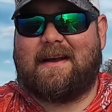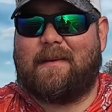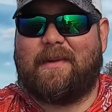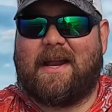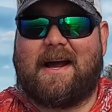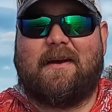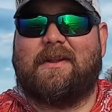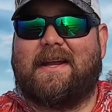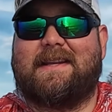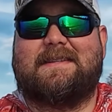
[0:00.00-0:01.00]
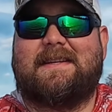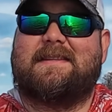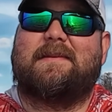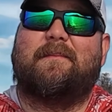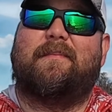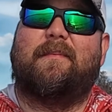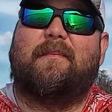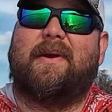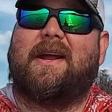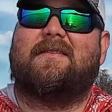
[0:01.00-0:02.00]
I mean, I would like to see some
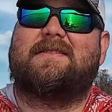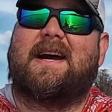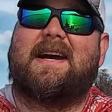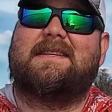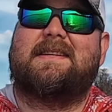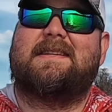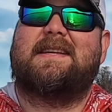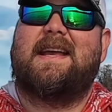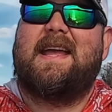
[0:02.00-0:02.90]
bigger sizes.